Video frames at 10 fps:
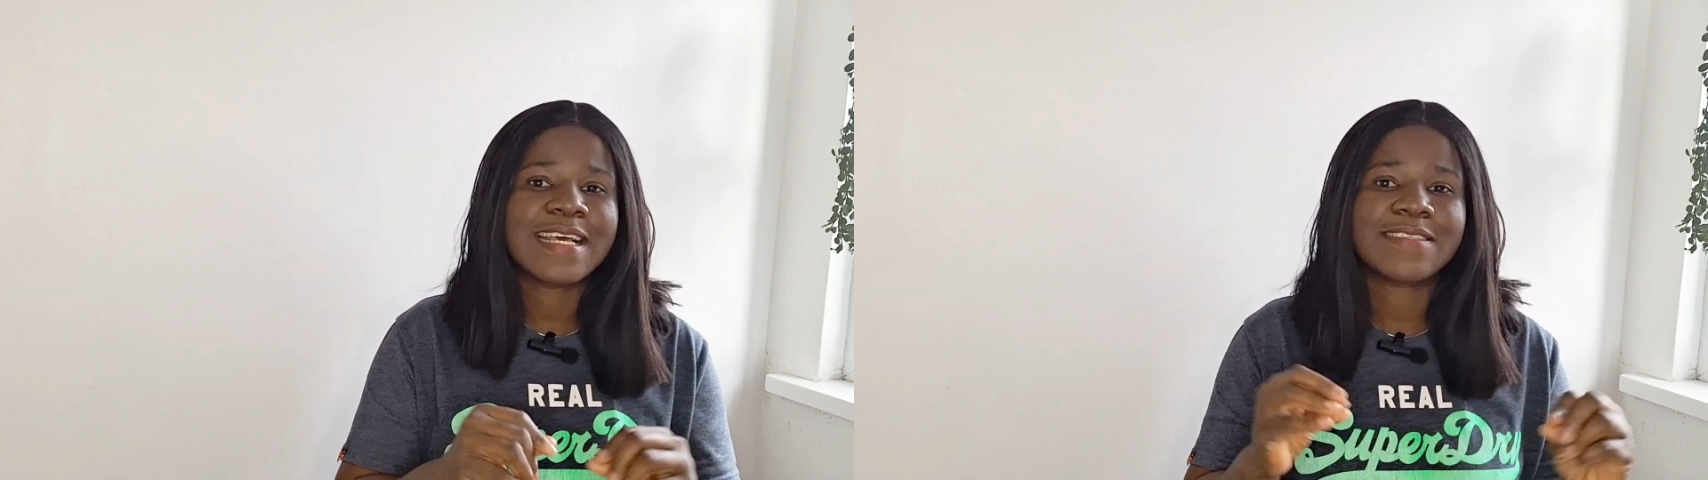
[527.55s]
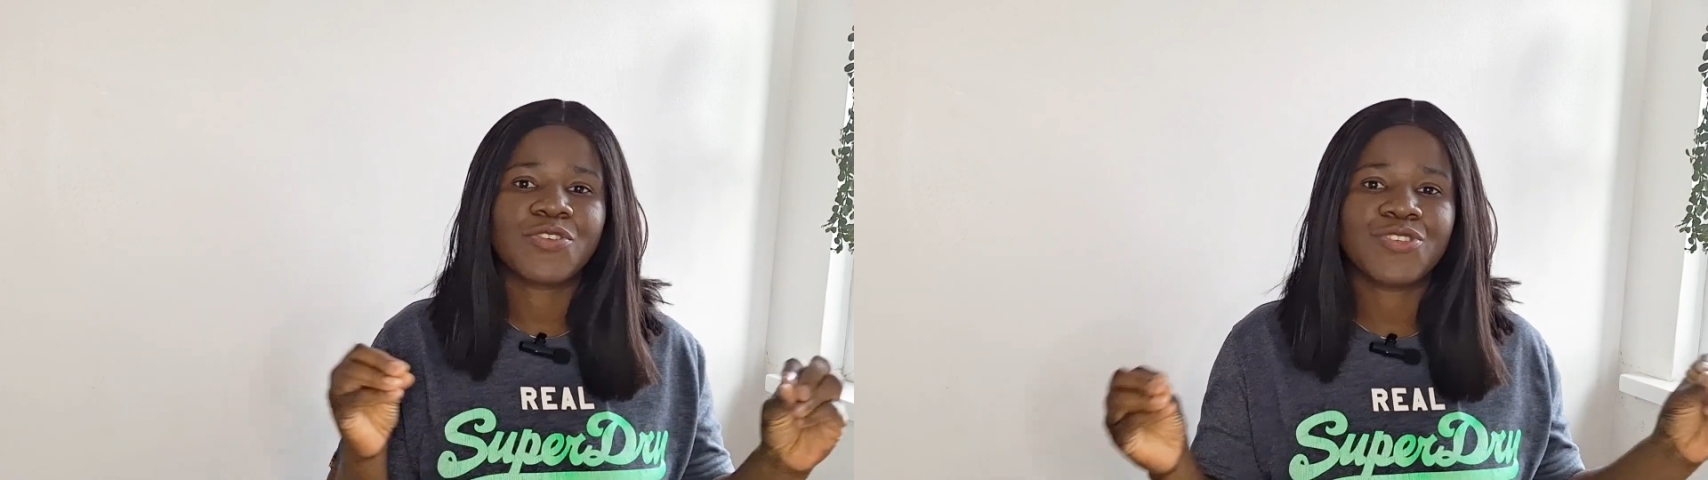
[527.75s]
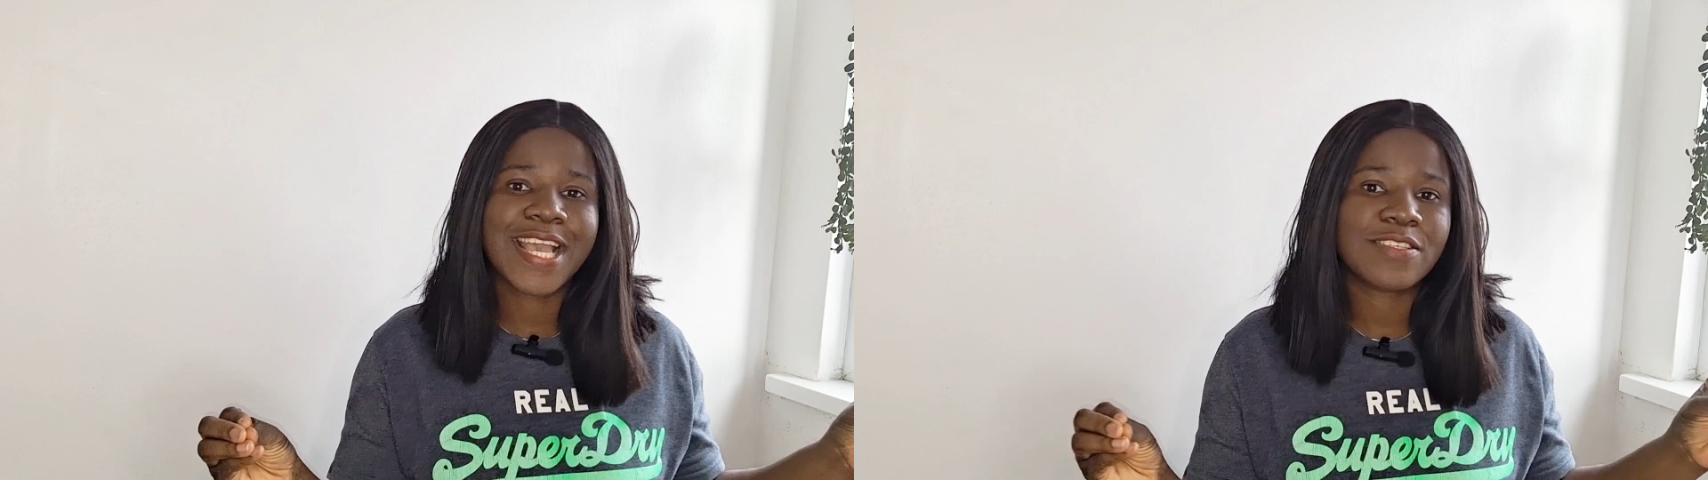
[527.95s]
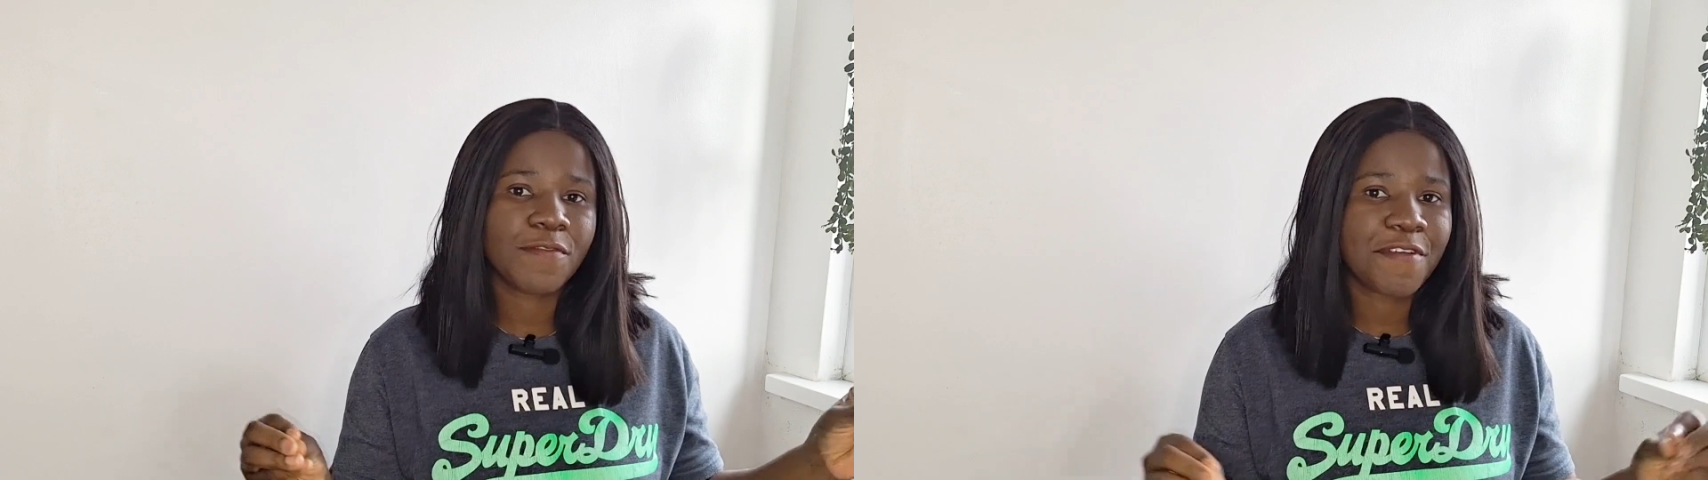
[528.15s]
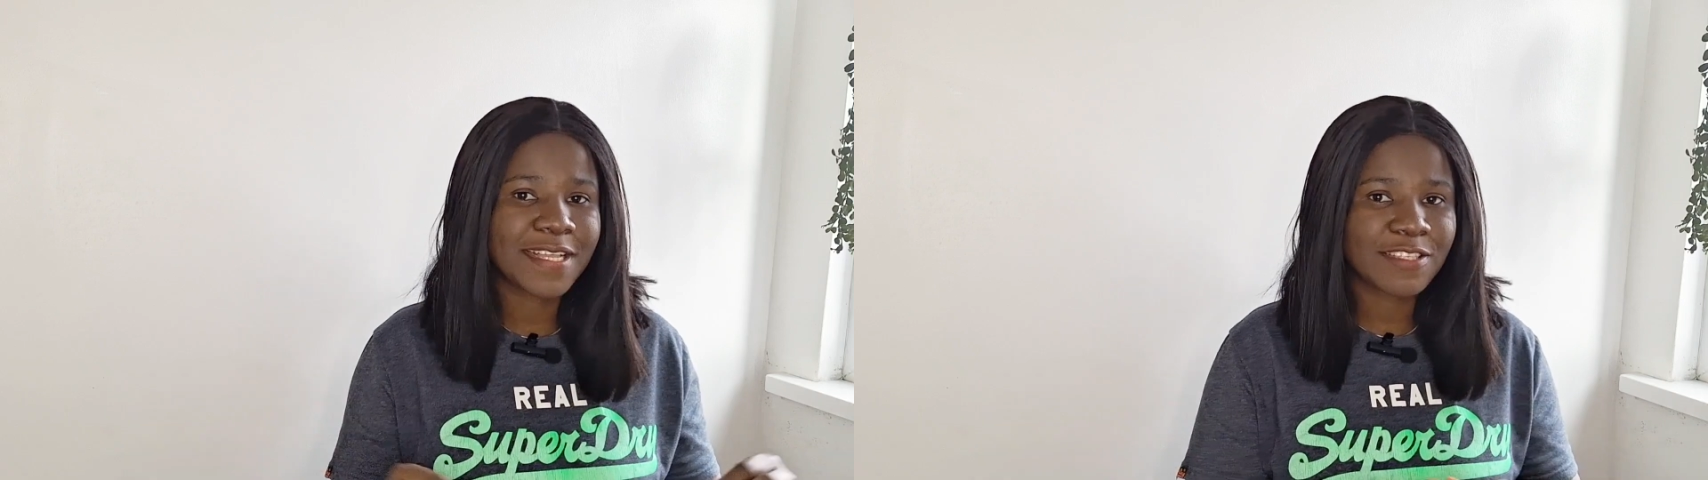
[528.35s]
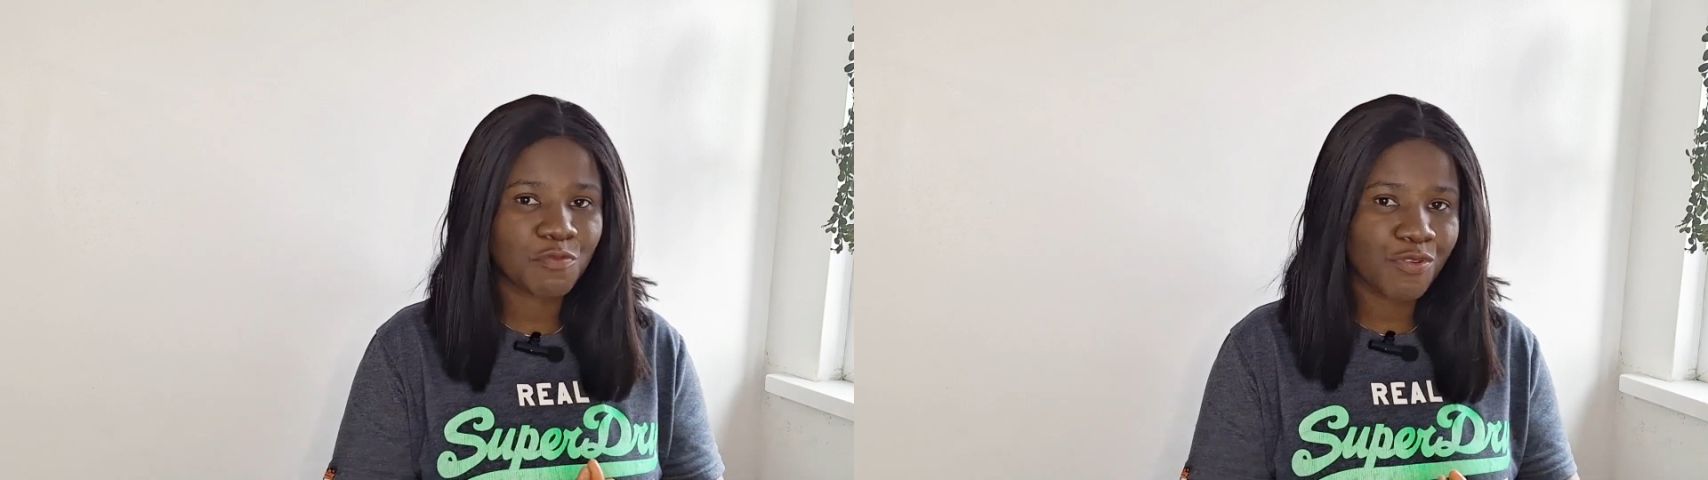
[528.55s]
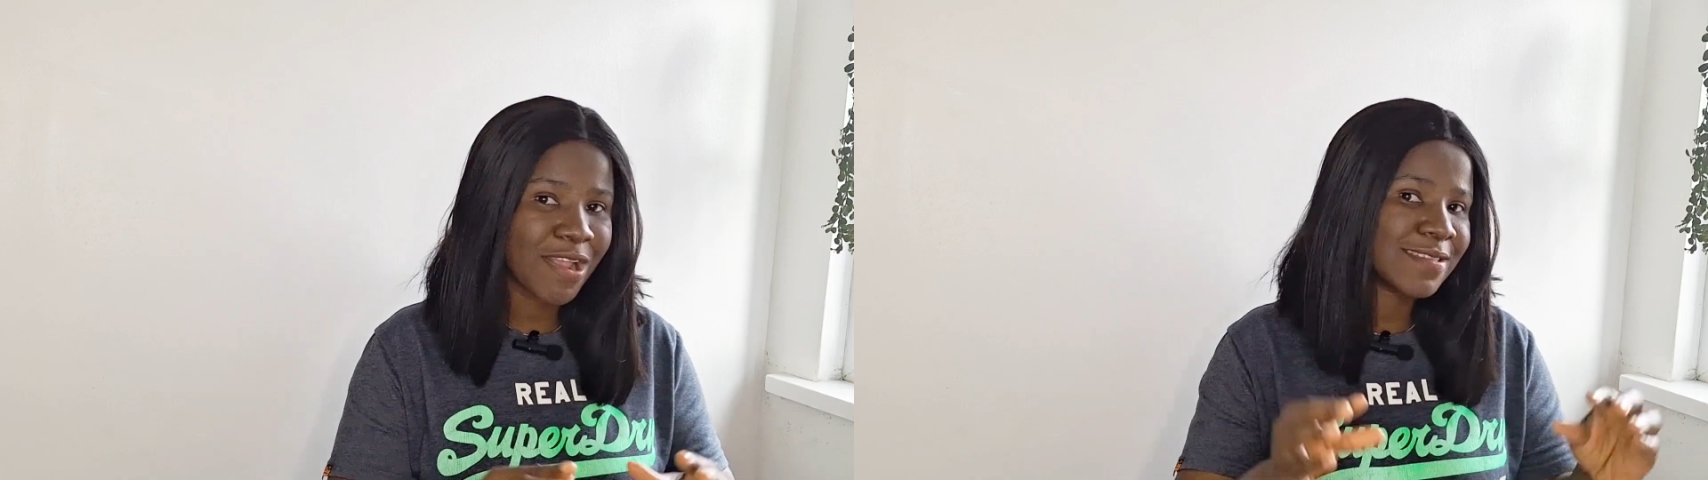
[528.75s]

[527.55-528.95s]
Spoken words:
your years of experience